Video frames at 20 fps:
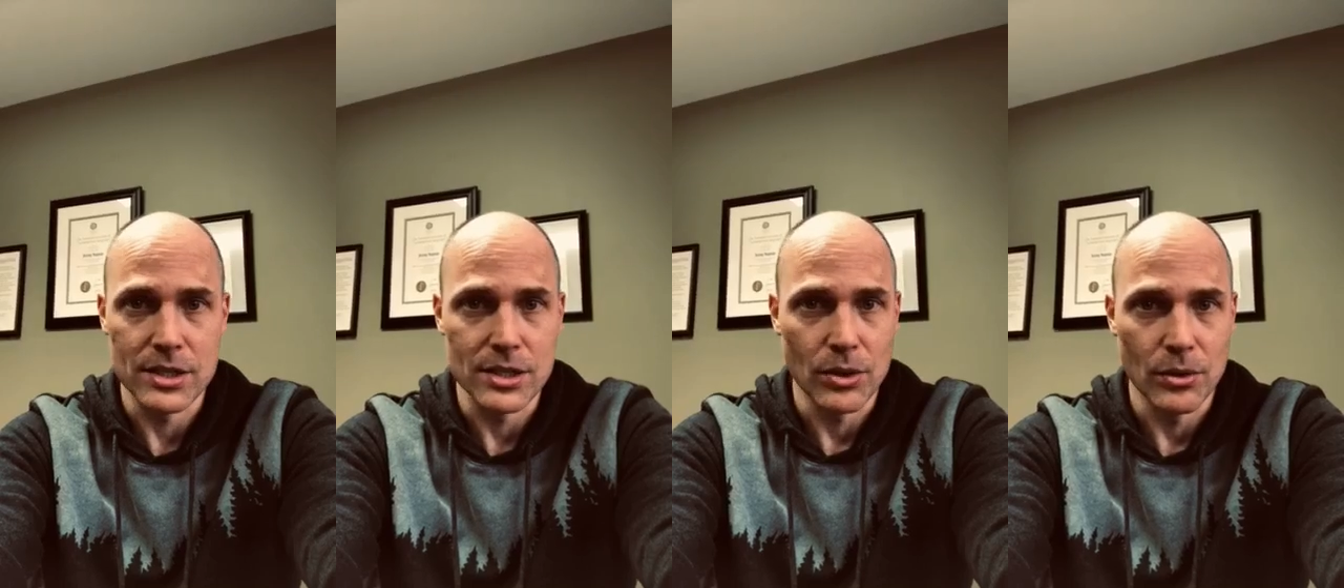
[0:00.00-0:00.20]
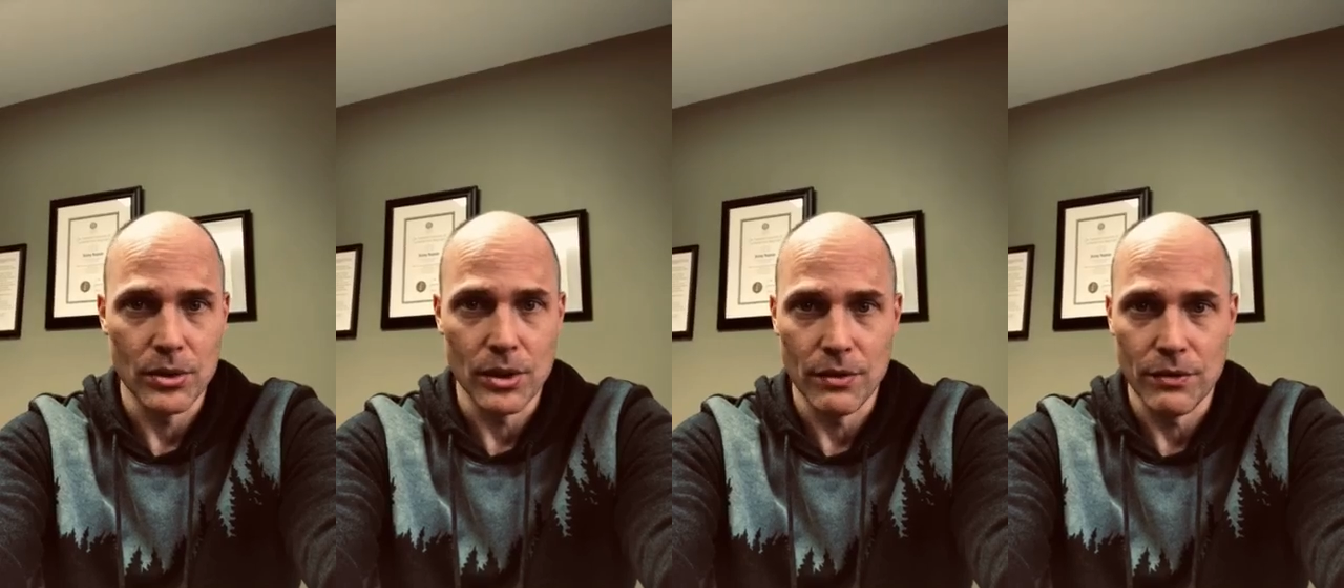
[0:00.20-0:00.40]

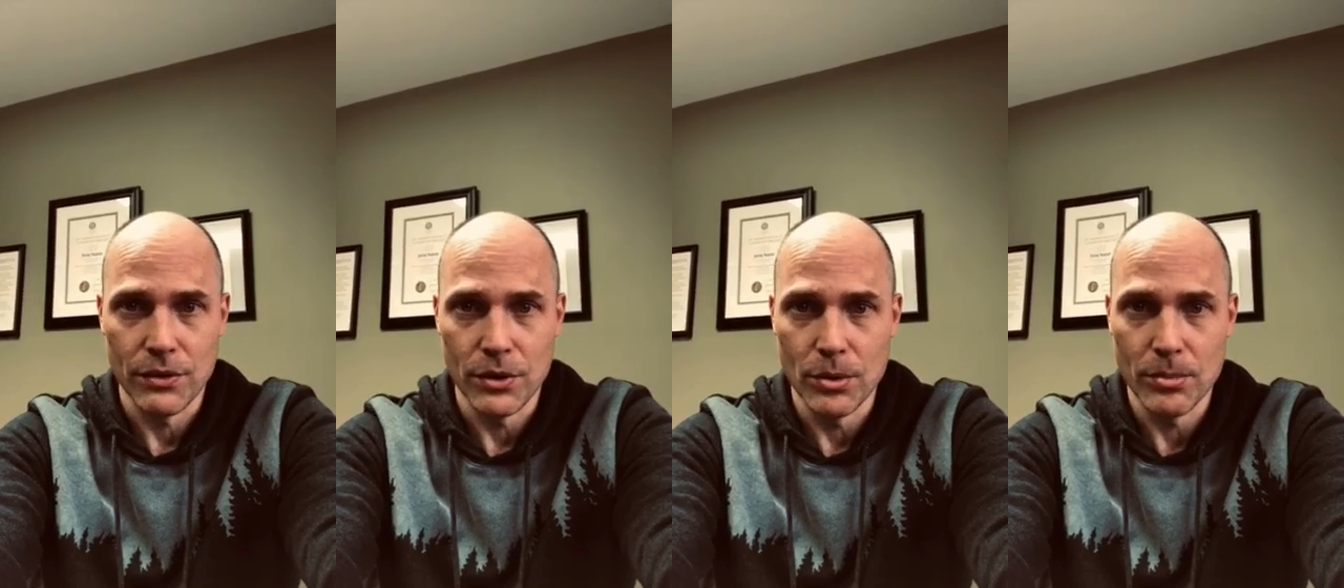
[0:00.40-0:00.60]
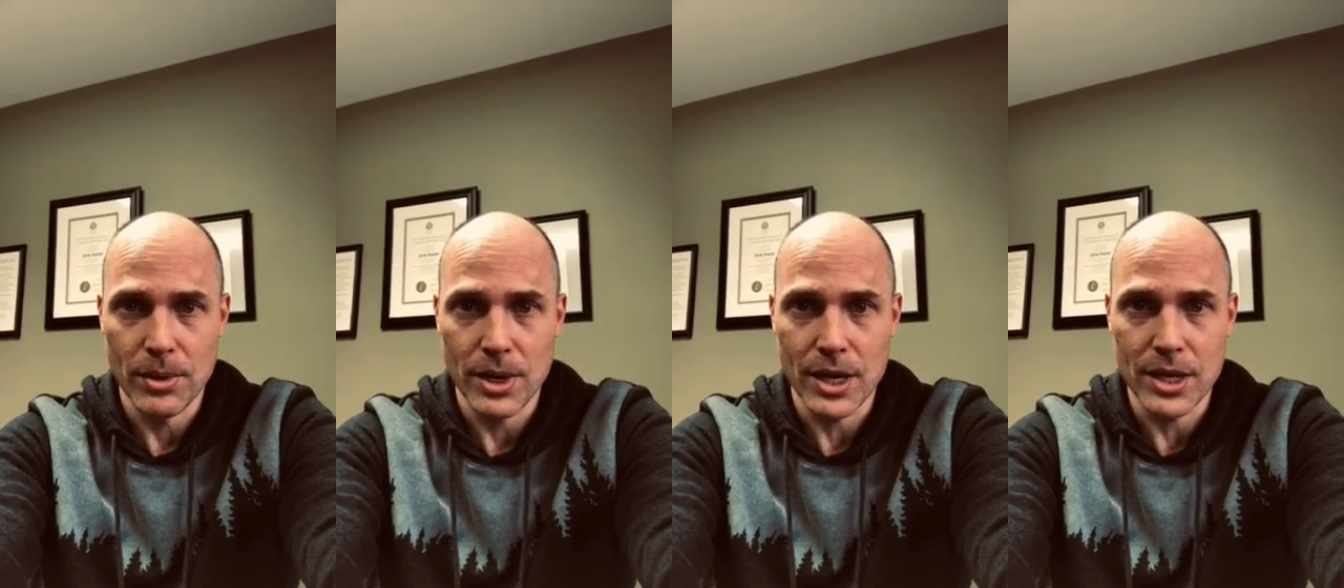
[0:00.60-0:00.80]
So only a
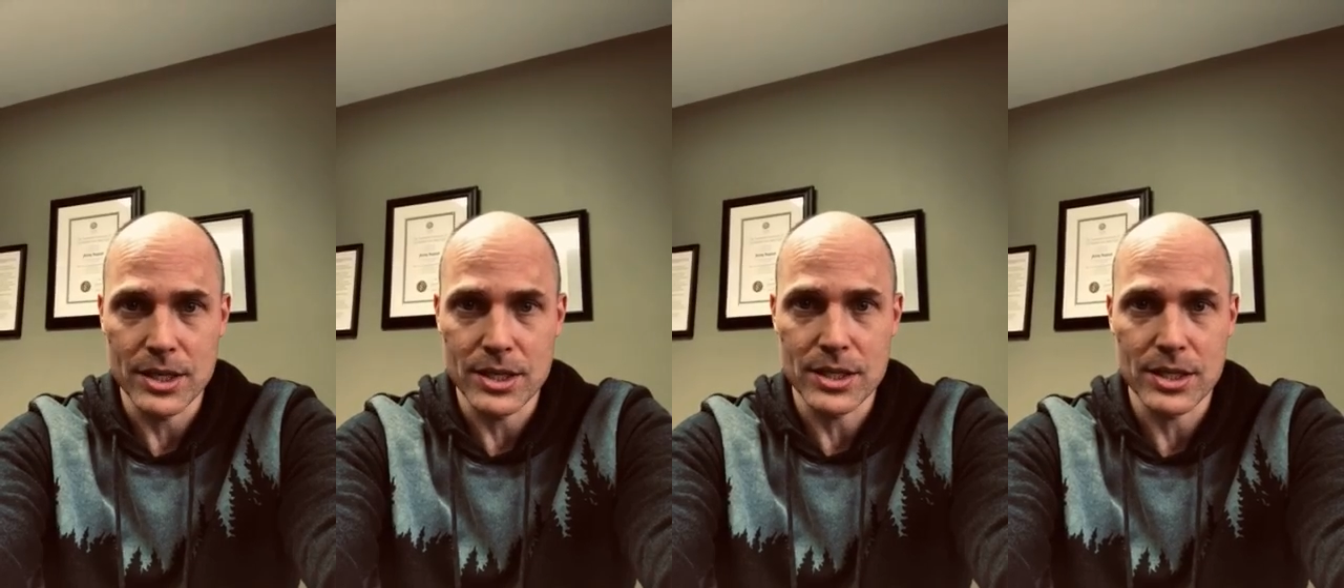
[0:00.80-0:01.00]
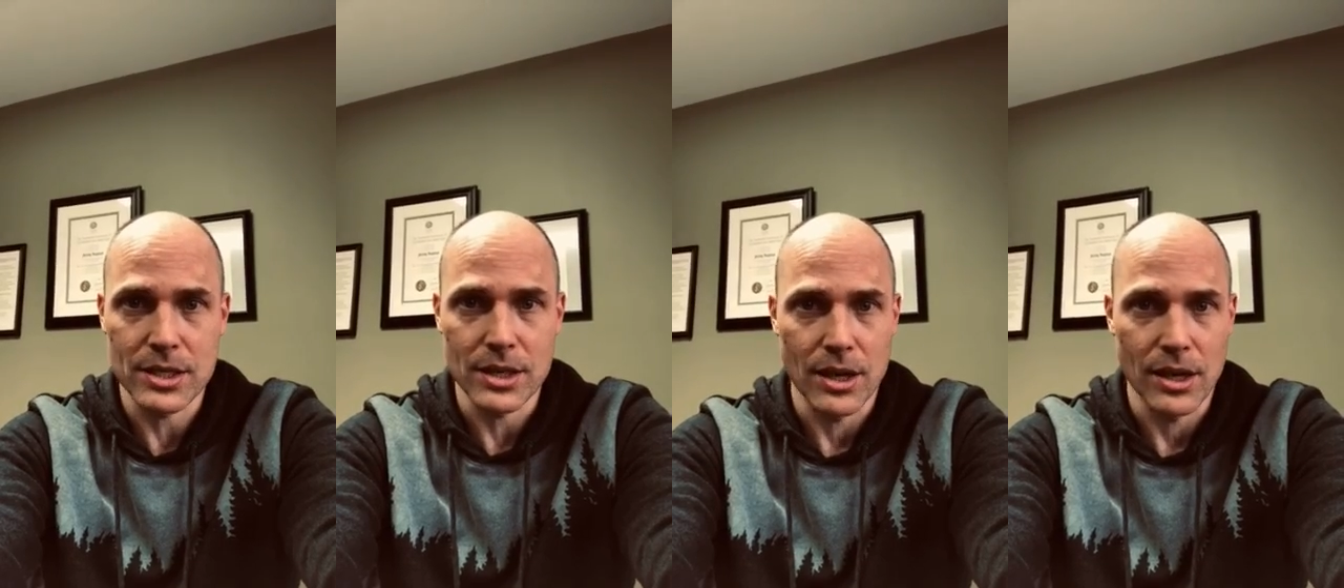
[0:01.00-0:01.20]
few
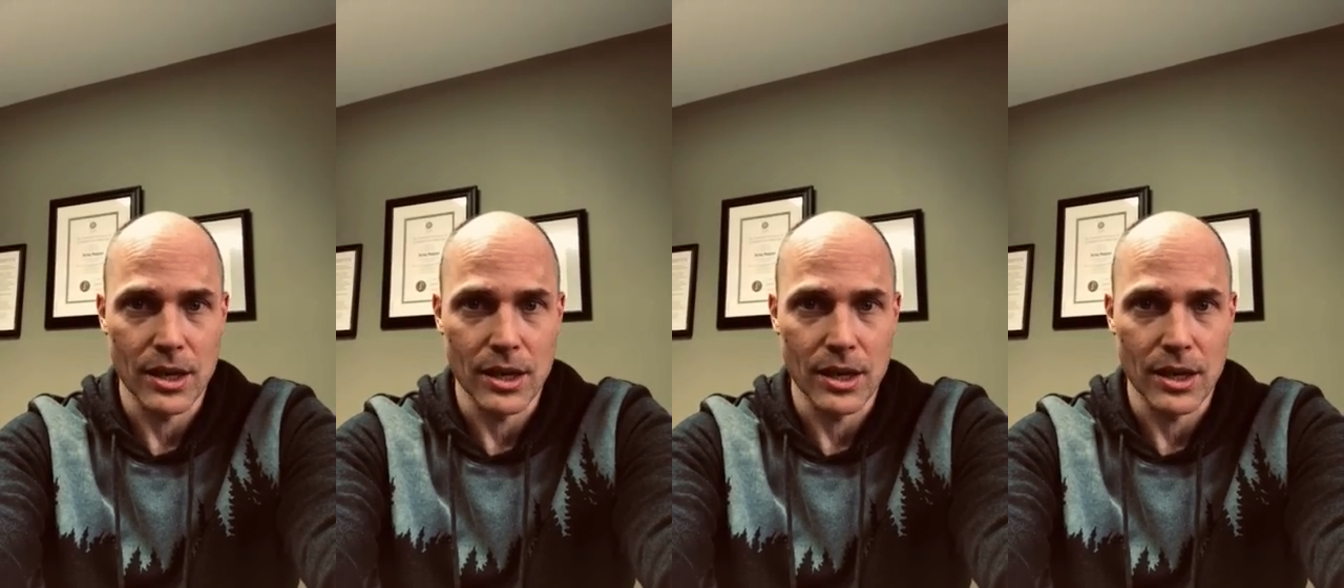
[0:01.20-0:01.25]
minutes.